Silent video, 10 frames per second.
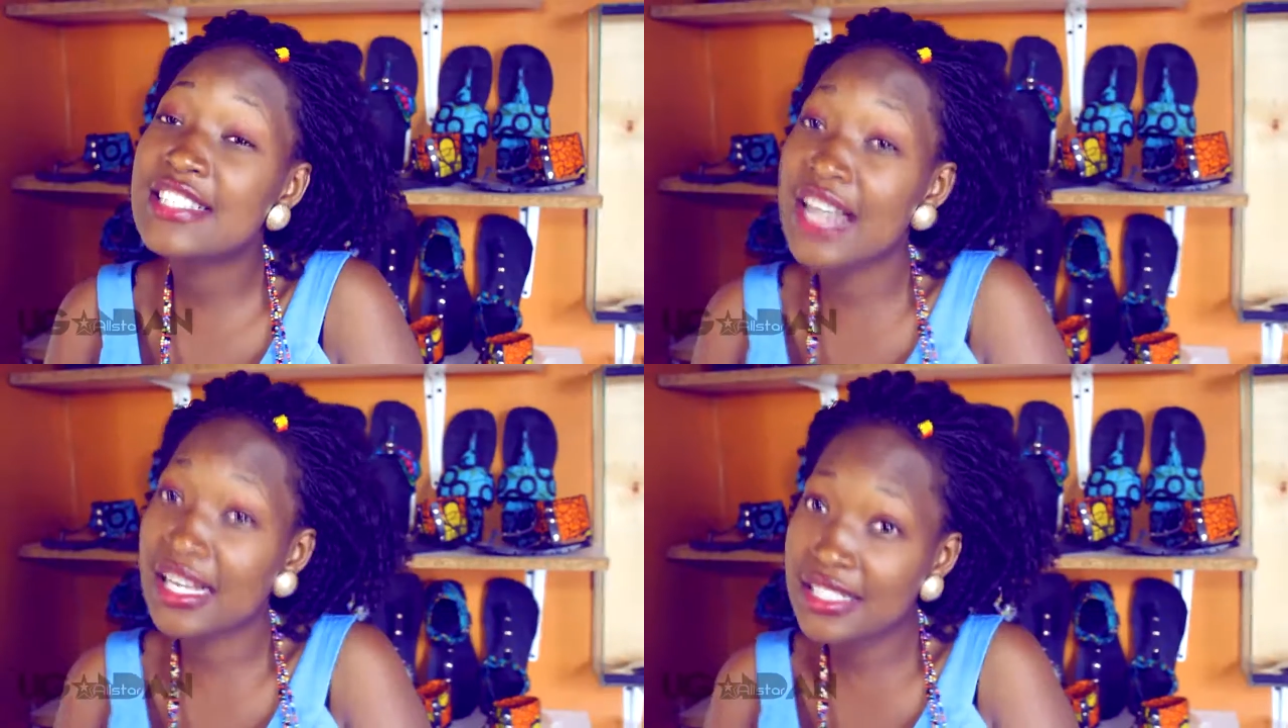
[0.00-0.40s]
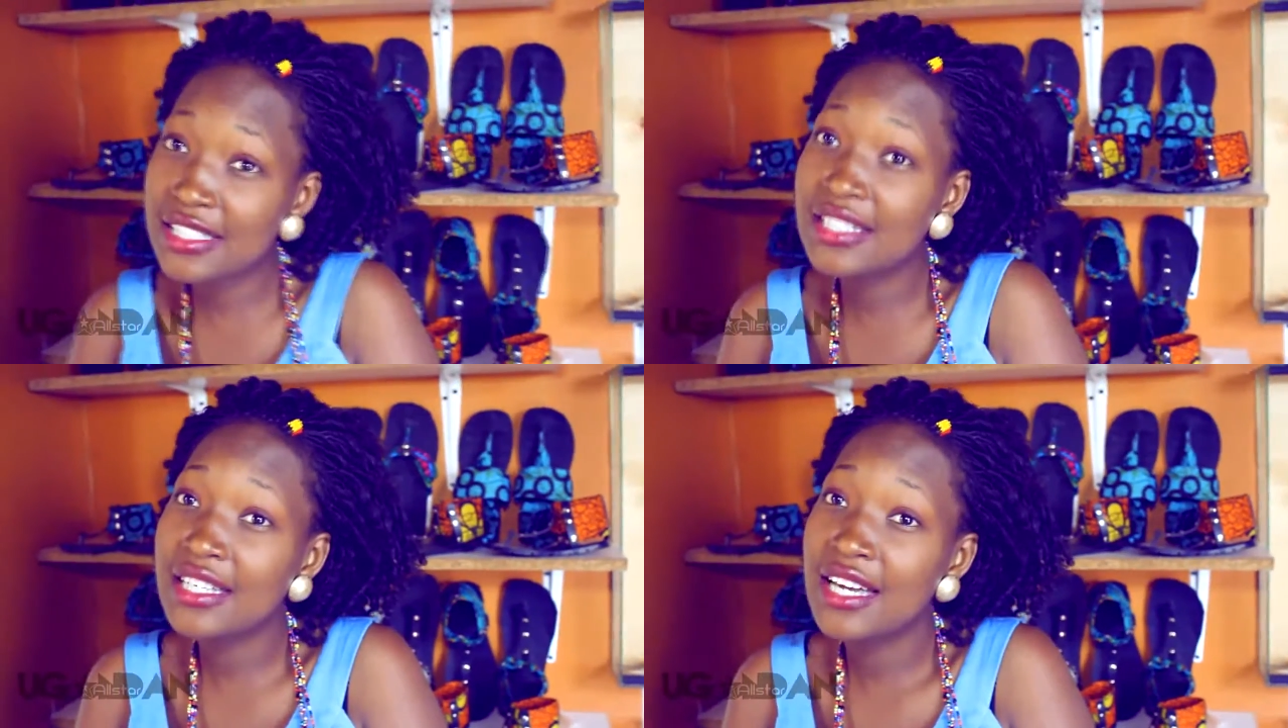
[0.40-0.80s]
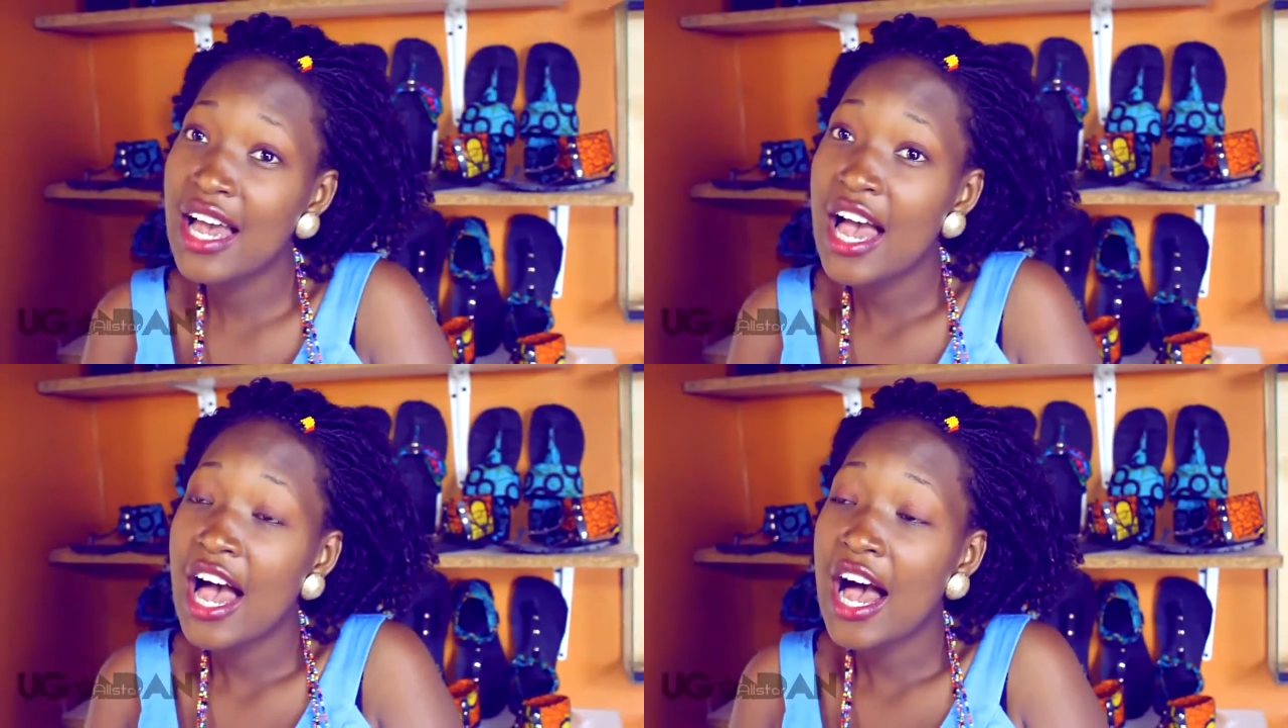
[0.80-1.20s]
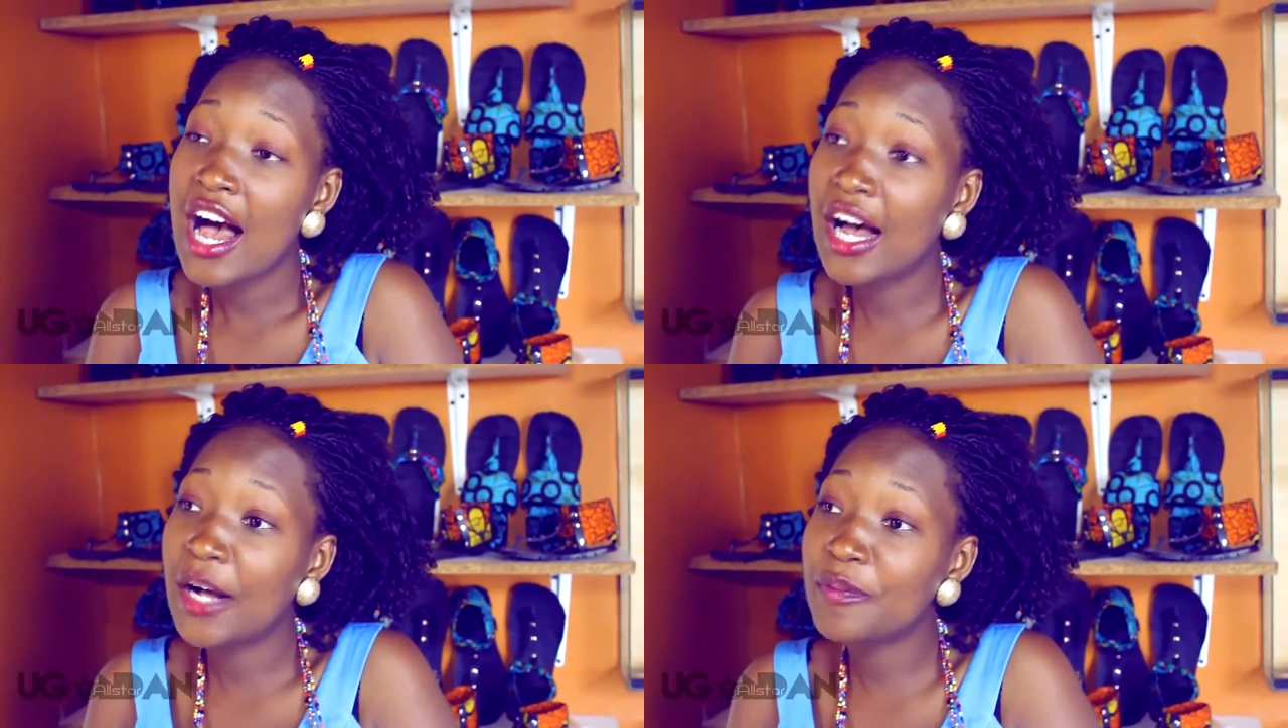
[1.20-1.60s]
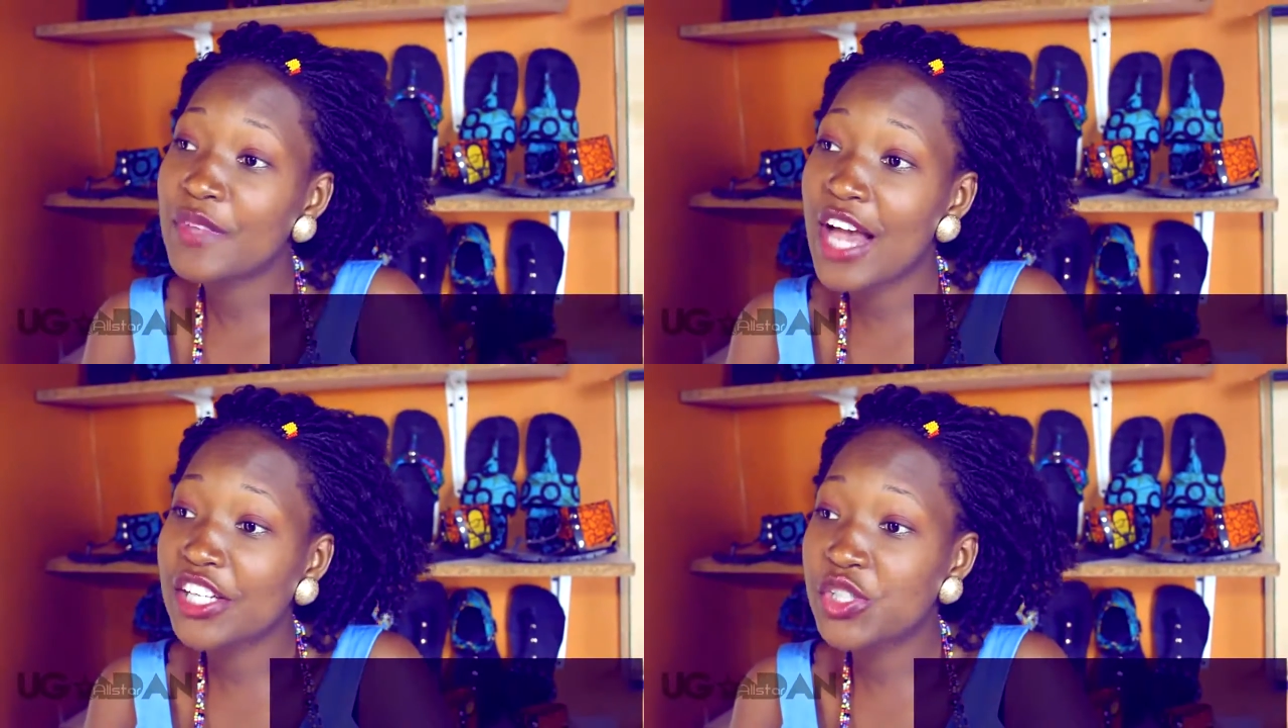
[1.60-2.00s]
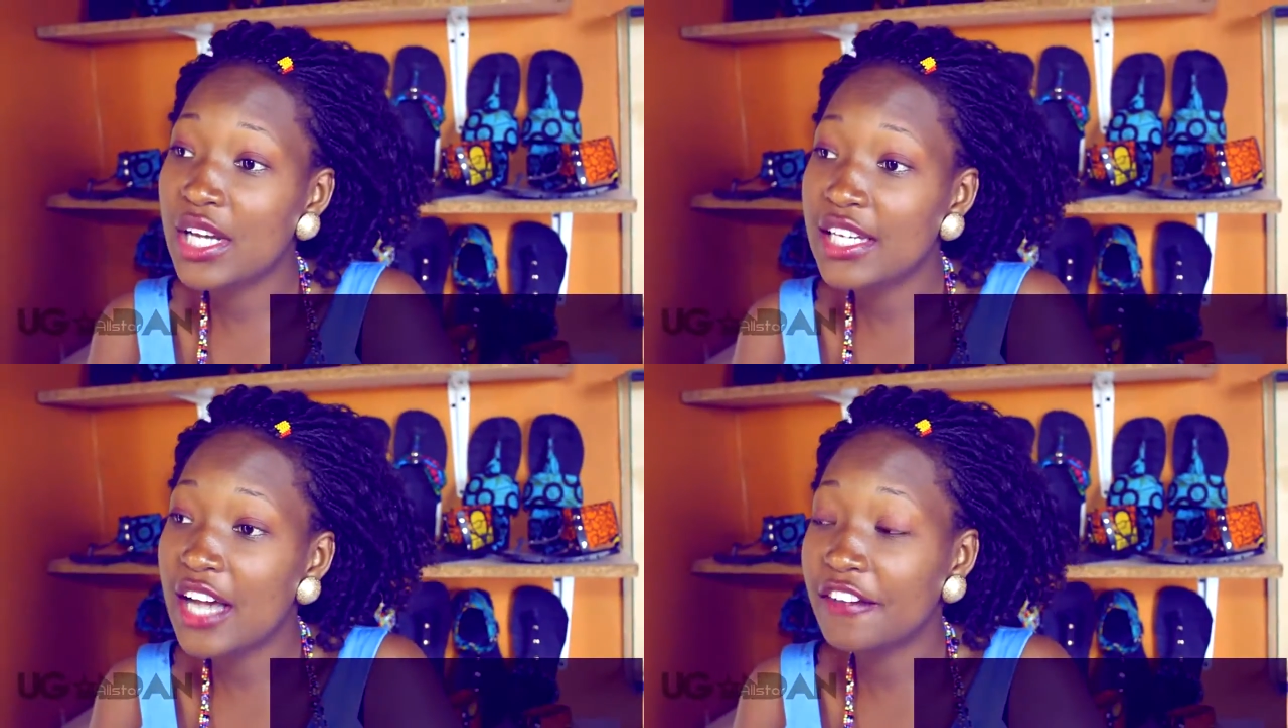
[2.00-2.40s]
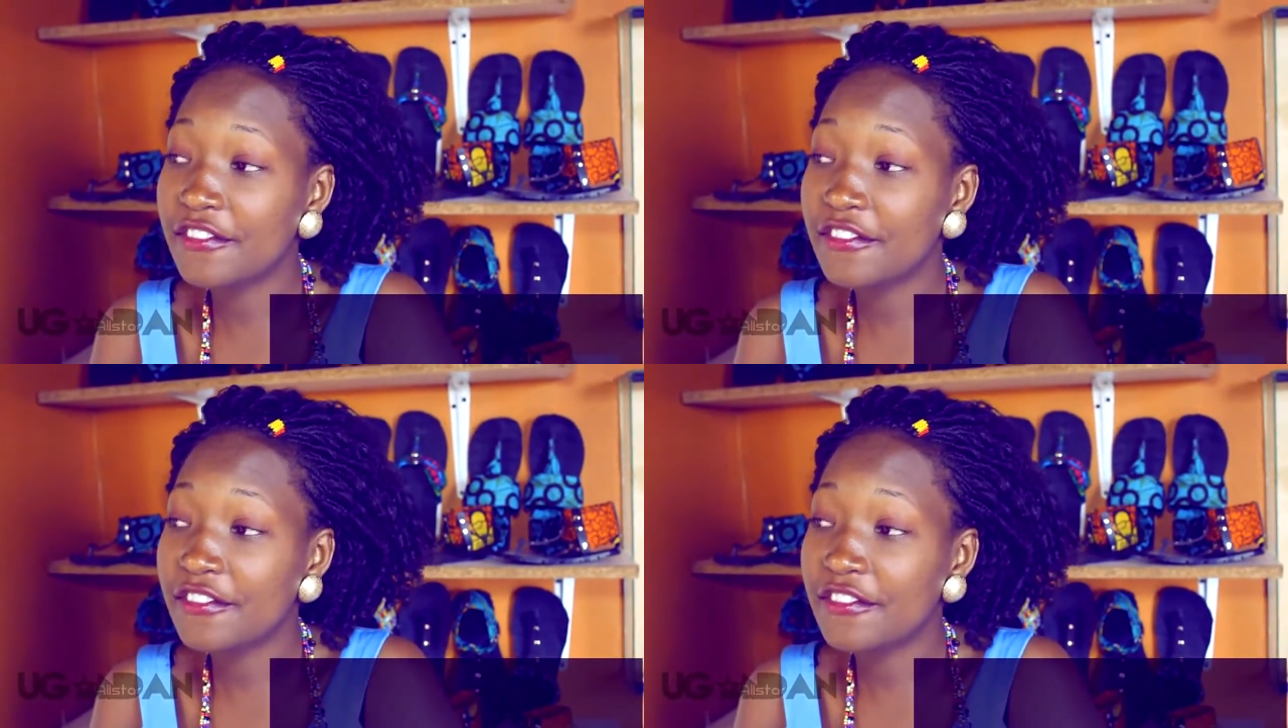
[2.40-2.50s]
Exactly. Actually,